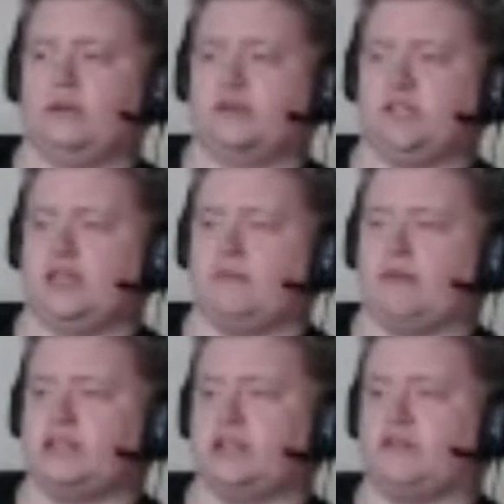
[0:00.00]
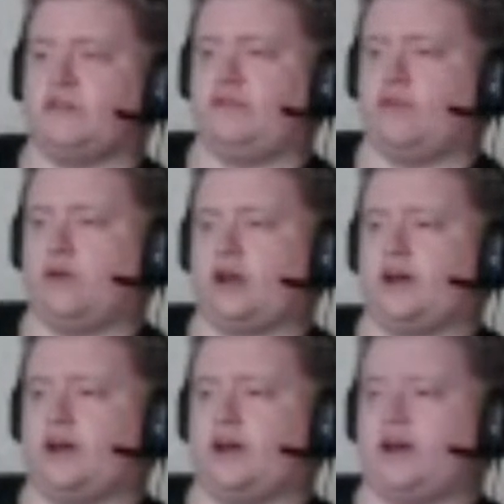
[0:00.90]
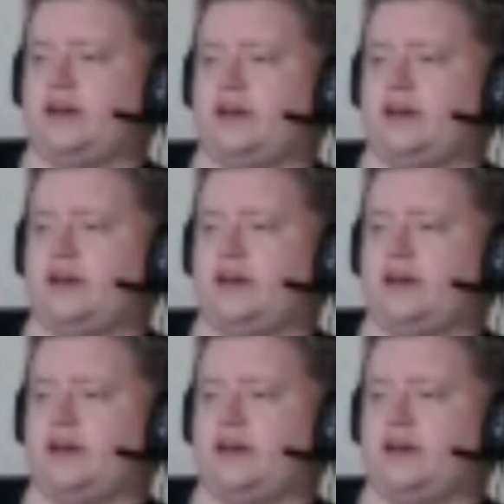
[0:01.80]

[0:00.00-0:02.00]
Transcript: He was the Magic 4 guy.